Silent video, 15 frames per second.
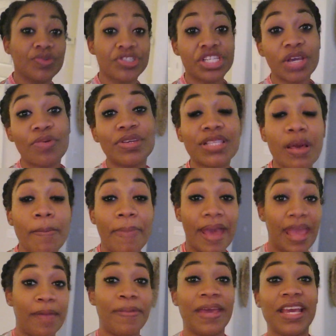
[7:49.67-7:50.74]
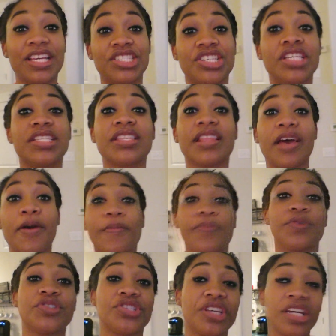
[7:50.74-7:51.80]
when she was a baby, she
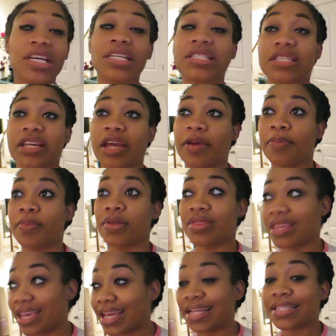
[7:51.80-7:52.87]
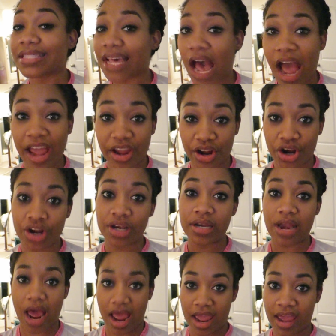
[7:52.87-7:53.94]
slept, she could sleep the entire
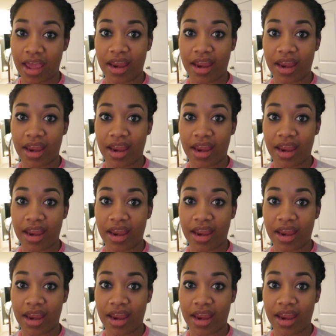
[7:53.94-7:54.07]
night.